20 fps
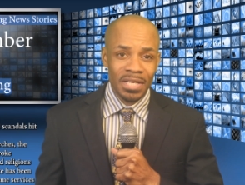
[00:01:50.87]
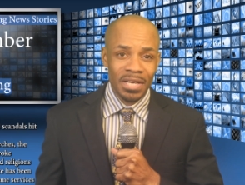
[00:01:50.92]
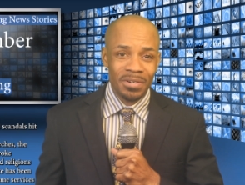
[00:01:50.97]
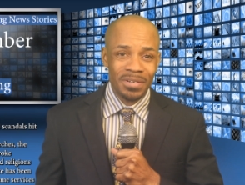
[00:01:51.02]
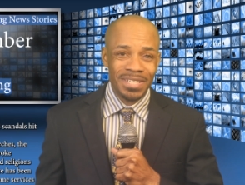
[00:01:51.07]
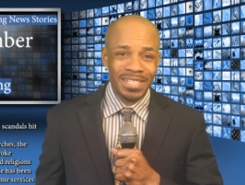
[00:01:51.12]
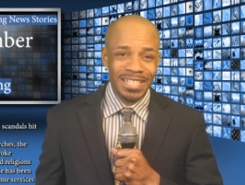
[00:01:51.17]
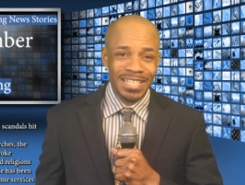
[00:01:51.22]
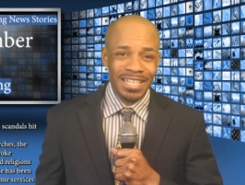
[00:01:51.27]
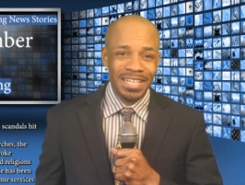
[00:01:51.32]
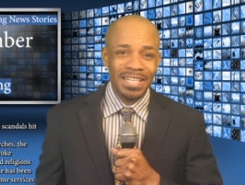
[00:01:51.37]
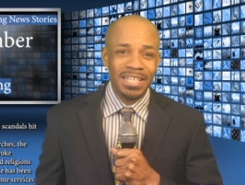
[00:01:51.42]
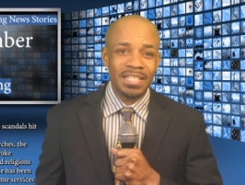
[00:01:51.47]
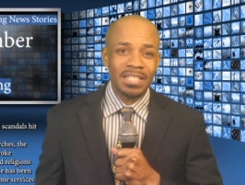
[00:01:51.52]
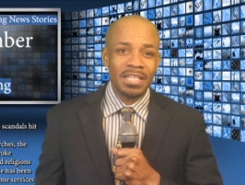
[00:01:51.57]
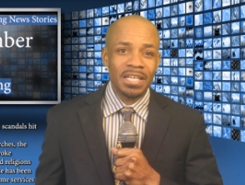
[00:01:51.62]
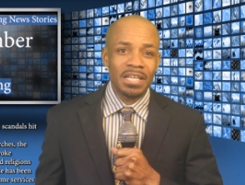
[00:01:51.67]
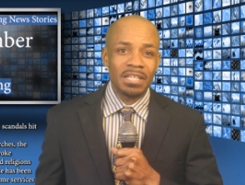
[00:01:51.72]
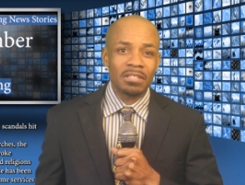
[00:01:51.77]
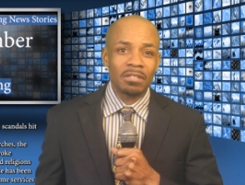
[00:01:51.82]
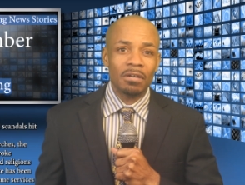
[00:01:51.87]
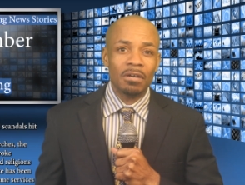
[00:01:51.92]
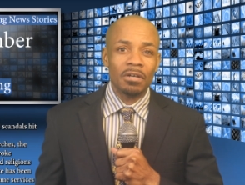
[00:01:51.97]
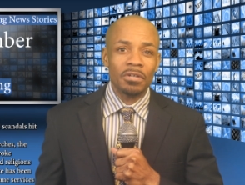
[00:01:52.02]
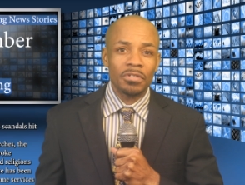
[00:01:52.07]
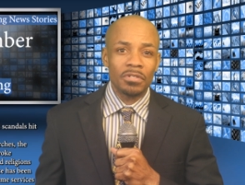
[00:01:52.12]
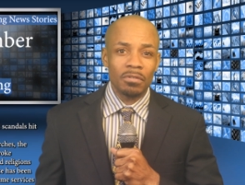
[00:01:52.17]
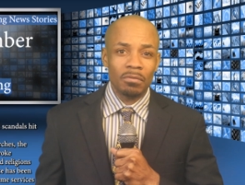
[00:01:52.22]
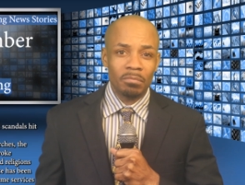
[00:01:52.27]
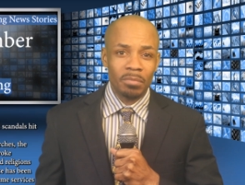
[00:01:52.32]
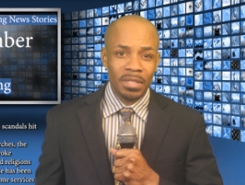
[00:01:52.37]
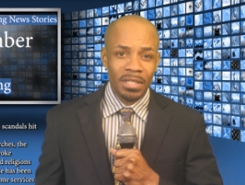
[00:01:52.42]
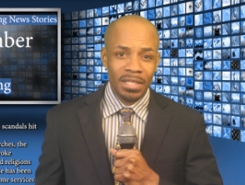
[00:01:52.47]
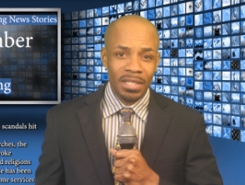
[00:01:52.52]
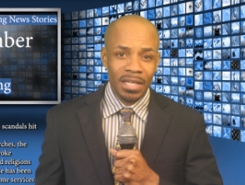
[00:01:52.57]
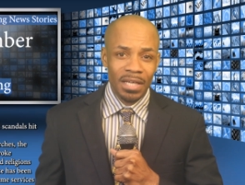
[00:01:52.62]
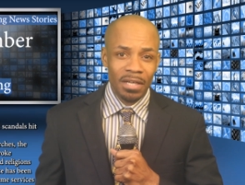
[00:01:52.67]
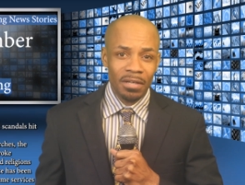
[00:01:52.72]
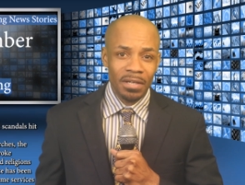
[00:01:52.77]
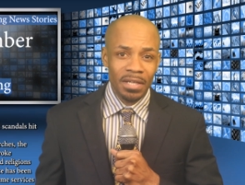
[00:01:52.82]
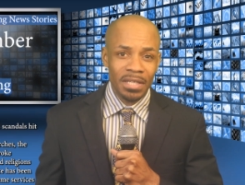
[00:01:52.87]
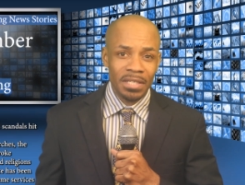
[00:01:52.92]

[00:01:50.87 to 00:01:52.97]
Now, attendance has also been down,